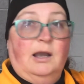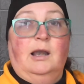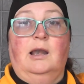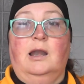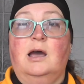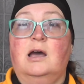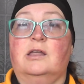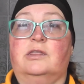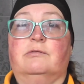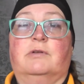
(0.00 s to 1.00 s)

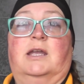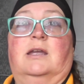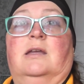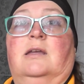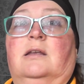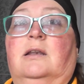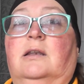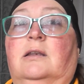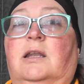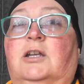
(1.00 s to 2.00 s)
lathering.
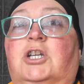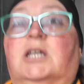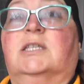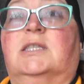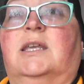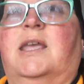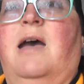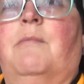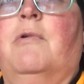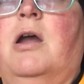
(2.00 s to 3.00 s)
Adjust the
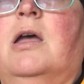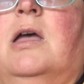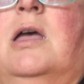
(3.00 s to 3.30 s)
camera.